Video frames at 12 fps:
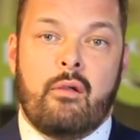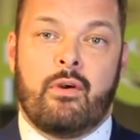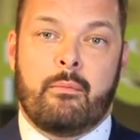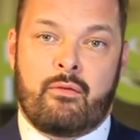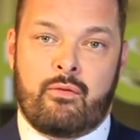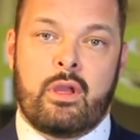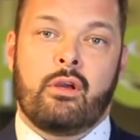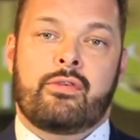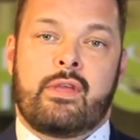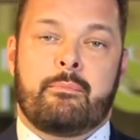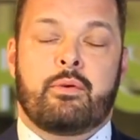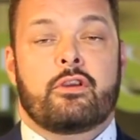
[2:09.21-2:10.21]
From a real
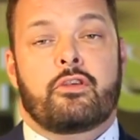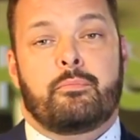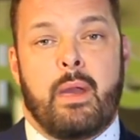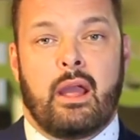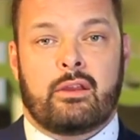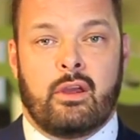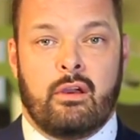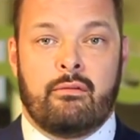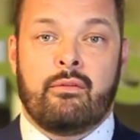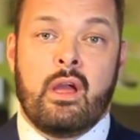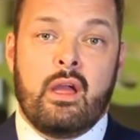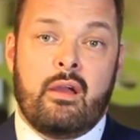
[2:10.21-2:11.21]
estate
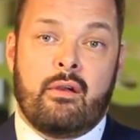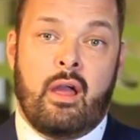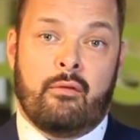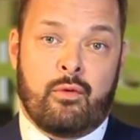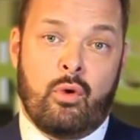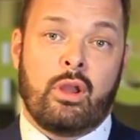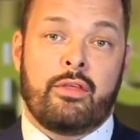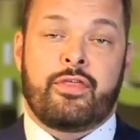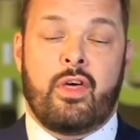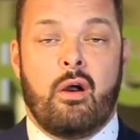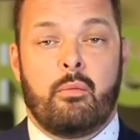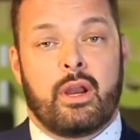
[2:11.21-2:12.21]
perspective, a rule of
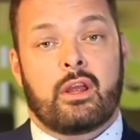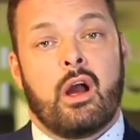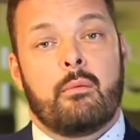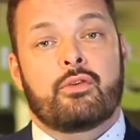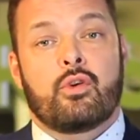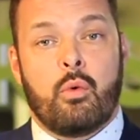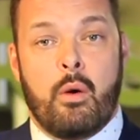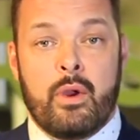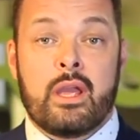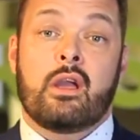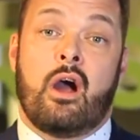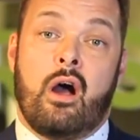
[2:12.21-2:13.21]
thumb when it comes to what
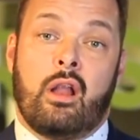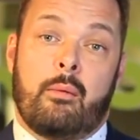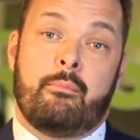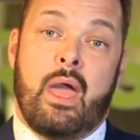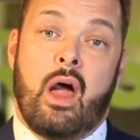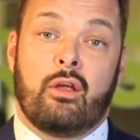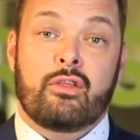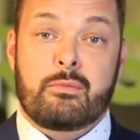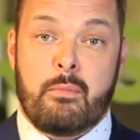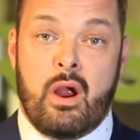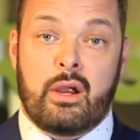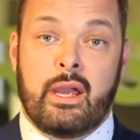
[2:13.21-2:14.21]
we call a balanced
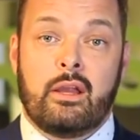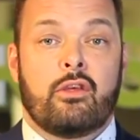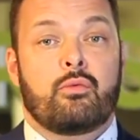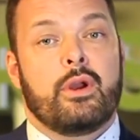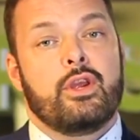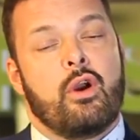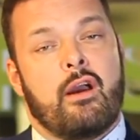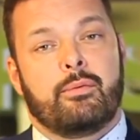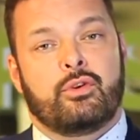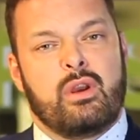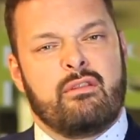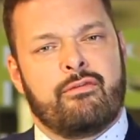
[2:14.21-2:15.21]
market is when you have
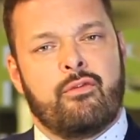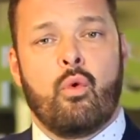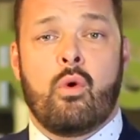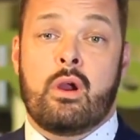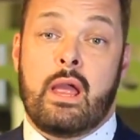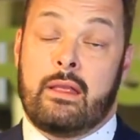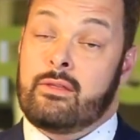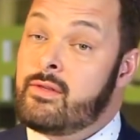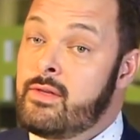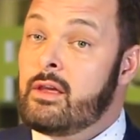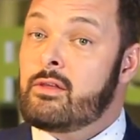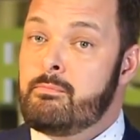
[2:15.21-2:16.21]
between 4 and
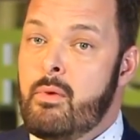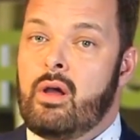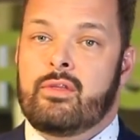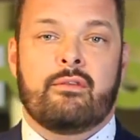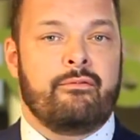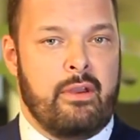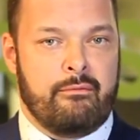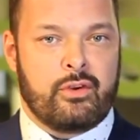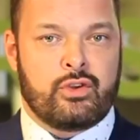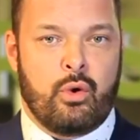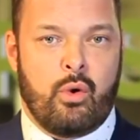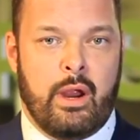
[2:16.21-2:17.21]
6 months of
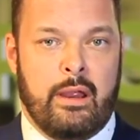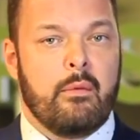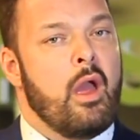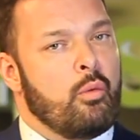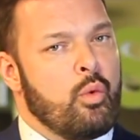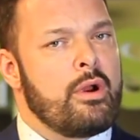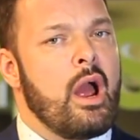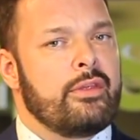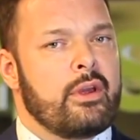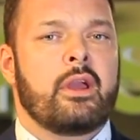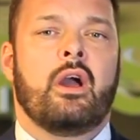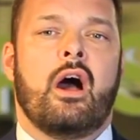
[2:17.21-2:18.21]
inventory. We're on
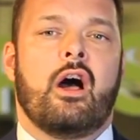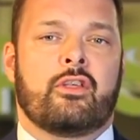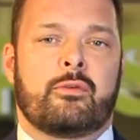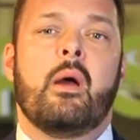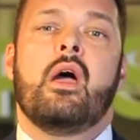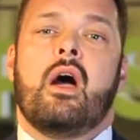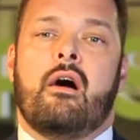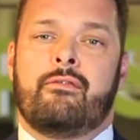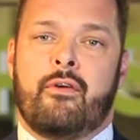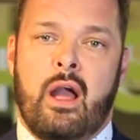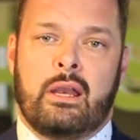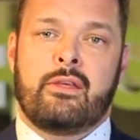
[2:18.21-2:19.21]
the cusp of
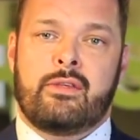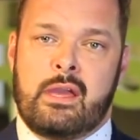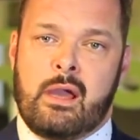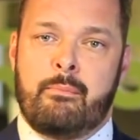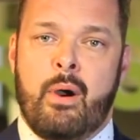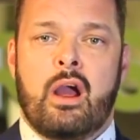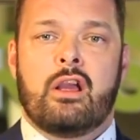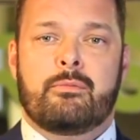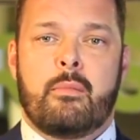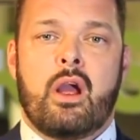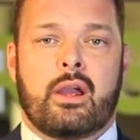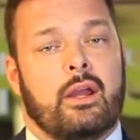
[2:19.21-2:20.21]
finally seeing a buyer's
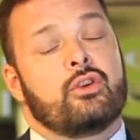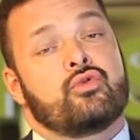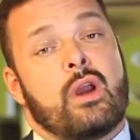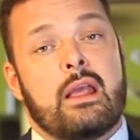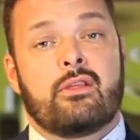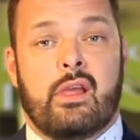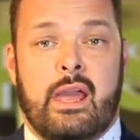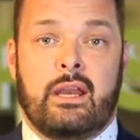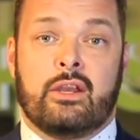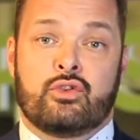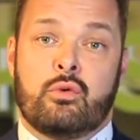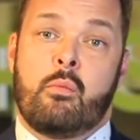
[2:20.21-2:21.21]
market translate
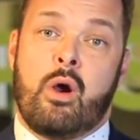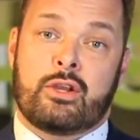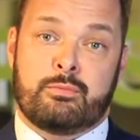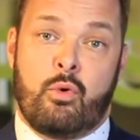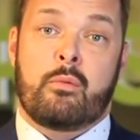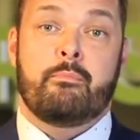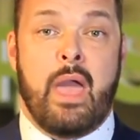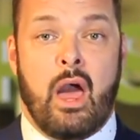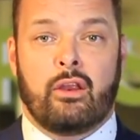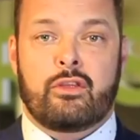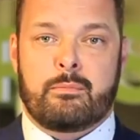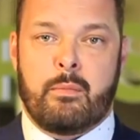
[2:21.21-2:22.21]
into a much more
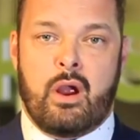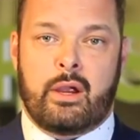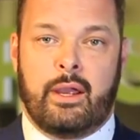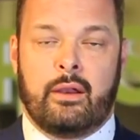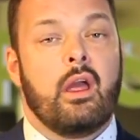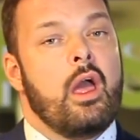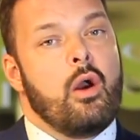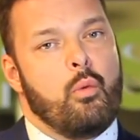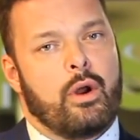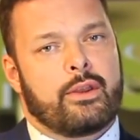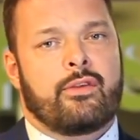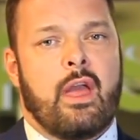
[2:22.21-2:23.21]
balanced market.
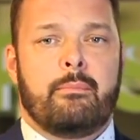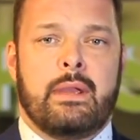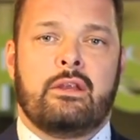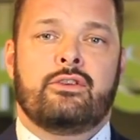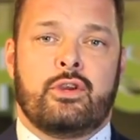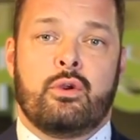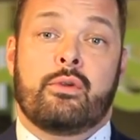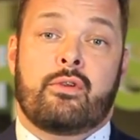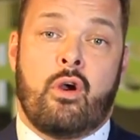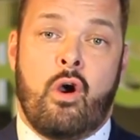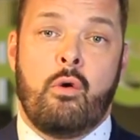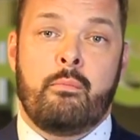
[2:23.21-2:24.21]
What does that mean to you as a
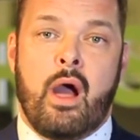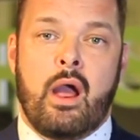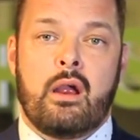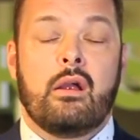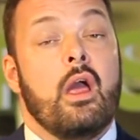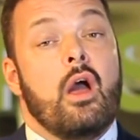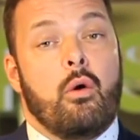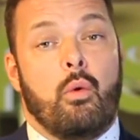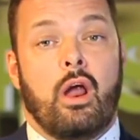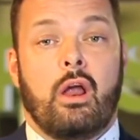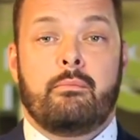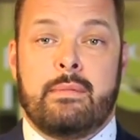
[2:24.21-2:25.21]
home buyer?
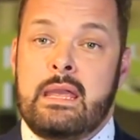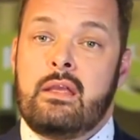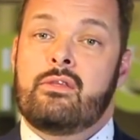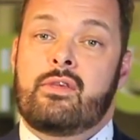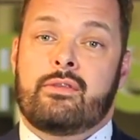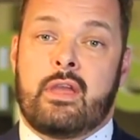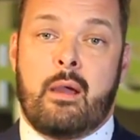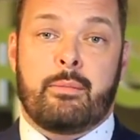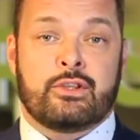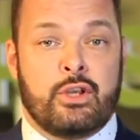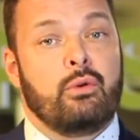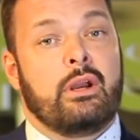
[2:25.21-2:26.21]
Well, it means that the
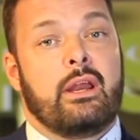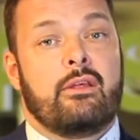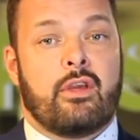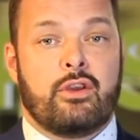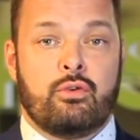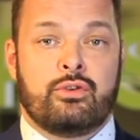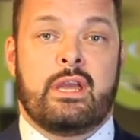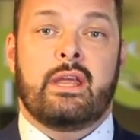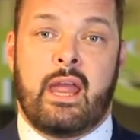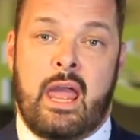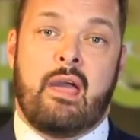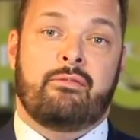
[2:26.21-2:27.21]
opportunities that you did
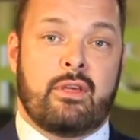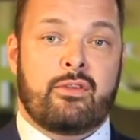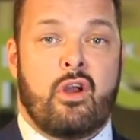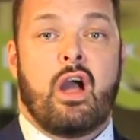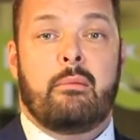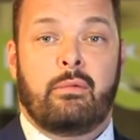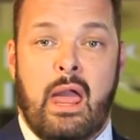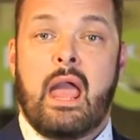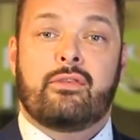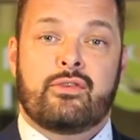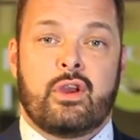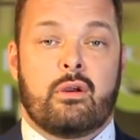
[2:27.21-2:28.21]
have this time
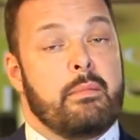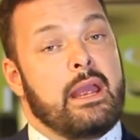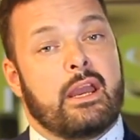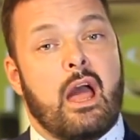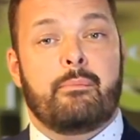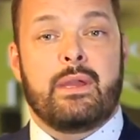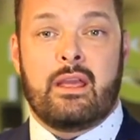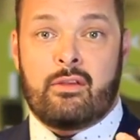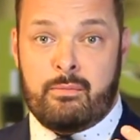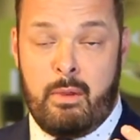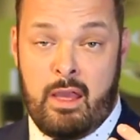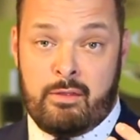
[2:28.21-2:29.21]
last year may not be
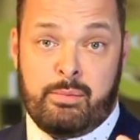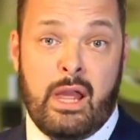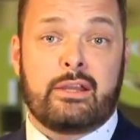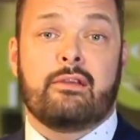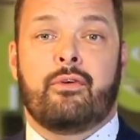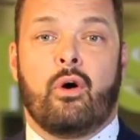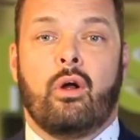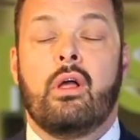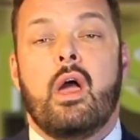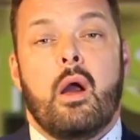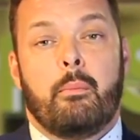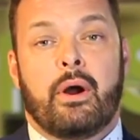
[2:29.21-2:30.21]
as plentiful,
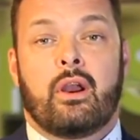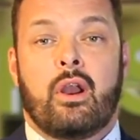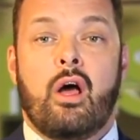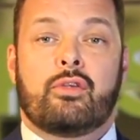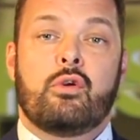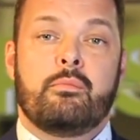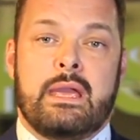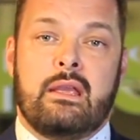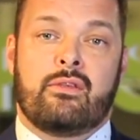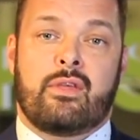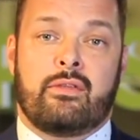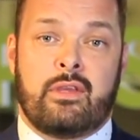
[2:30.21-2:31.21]
but it also
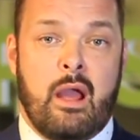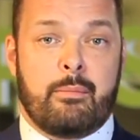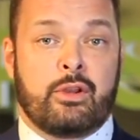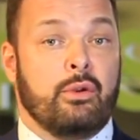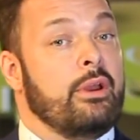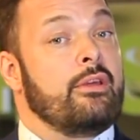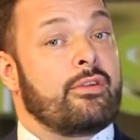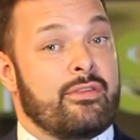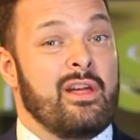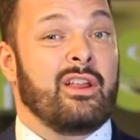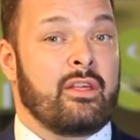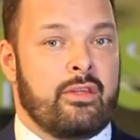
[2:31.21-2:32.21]
means that the opportunities
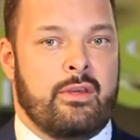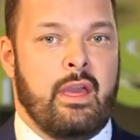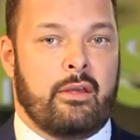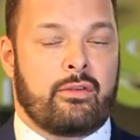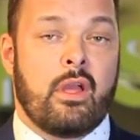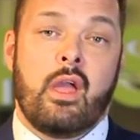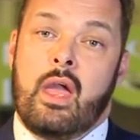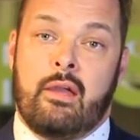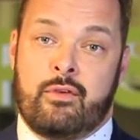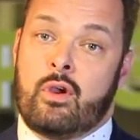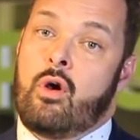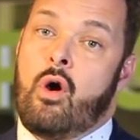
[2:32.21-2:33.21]
still exist.
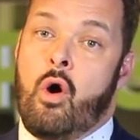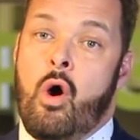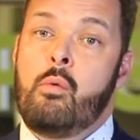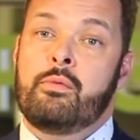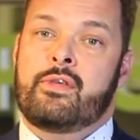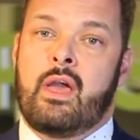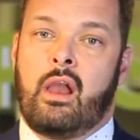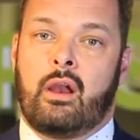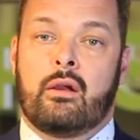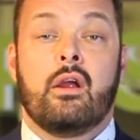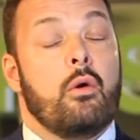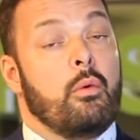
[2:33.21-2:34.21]
If you're a home
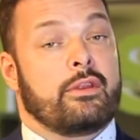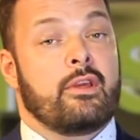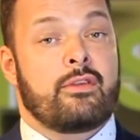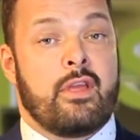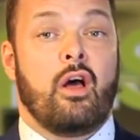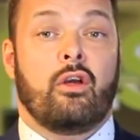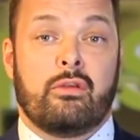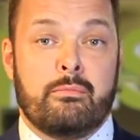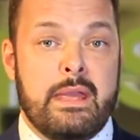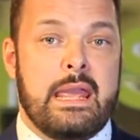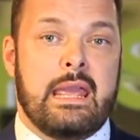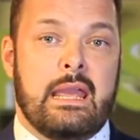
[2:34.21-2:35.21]
seller, what this tells
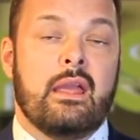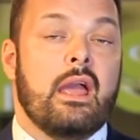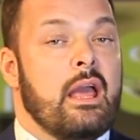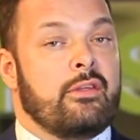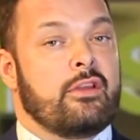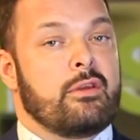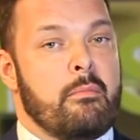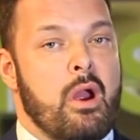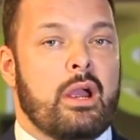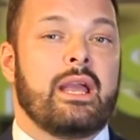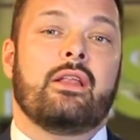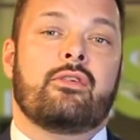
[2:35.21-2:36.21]
me is that the
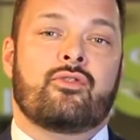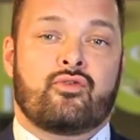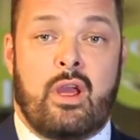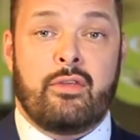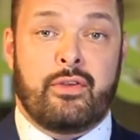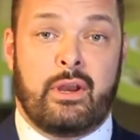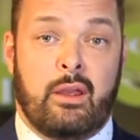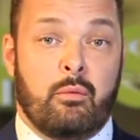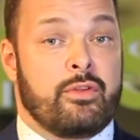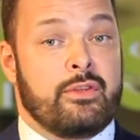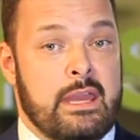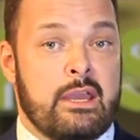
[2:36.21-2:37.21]
market is strengthening.
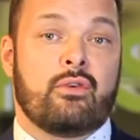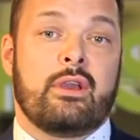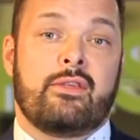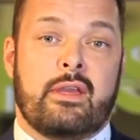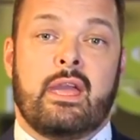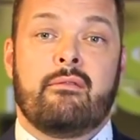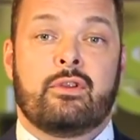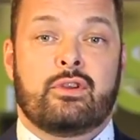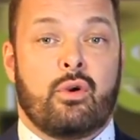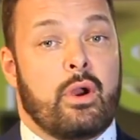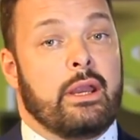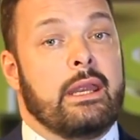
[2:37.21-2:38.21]
With decreasing
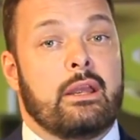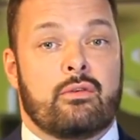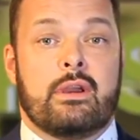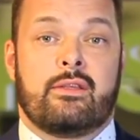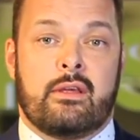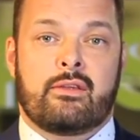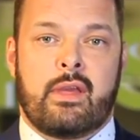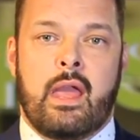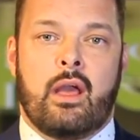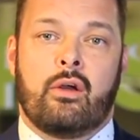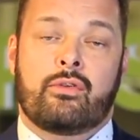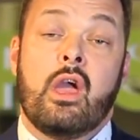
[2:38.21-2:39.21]
inventory and increasing
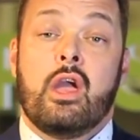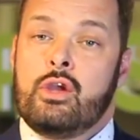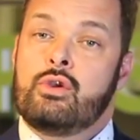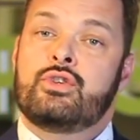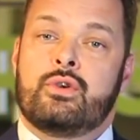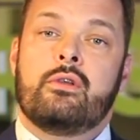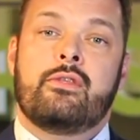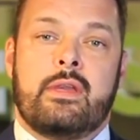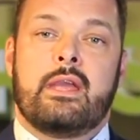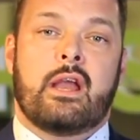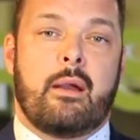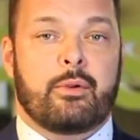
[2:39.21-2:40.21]
sales, you should
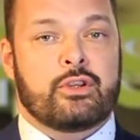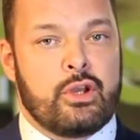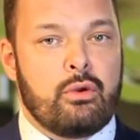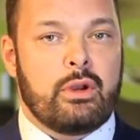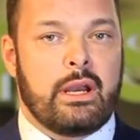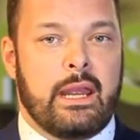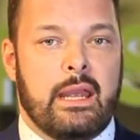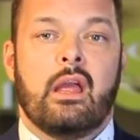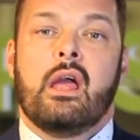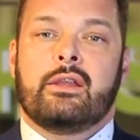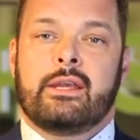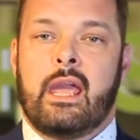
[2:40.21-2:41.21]
see an opportunity
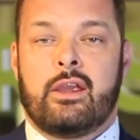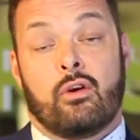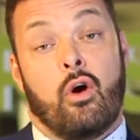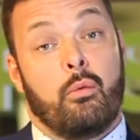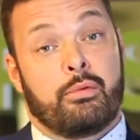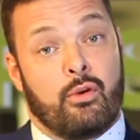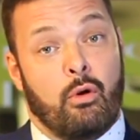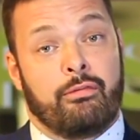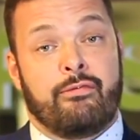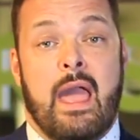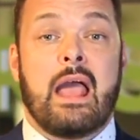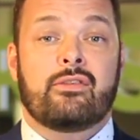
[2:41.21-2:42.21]
to get your home sold
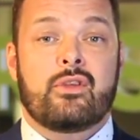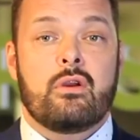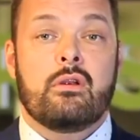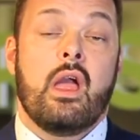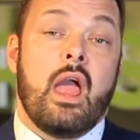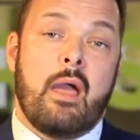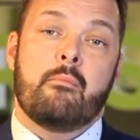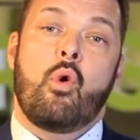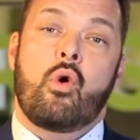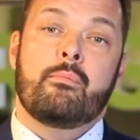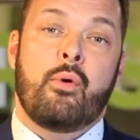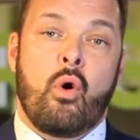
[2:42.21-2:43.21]
faster, and
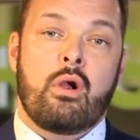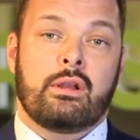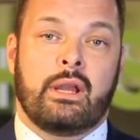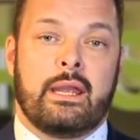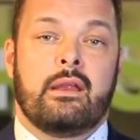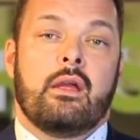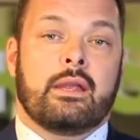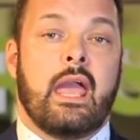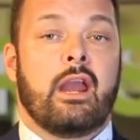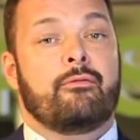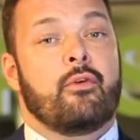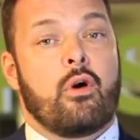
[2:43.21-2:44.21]
more importantly,
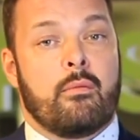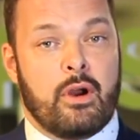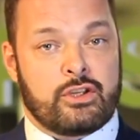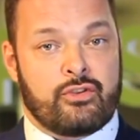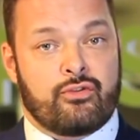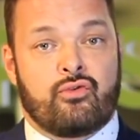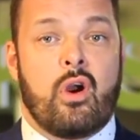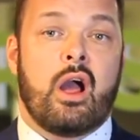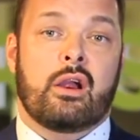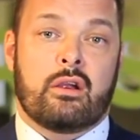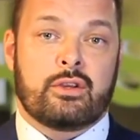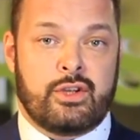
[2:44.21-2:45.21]
get it for a much
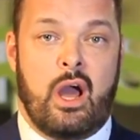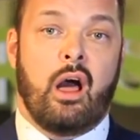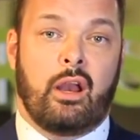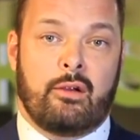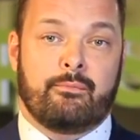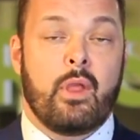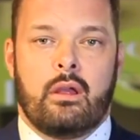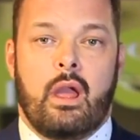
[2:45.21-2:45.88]
stronger dollar.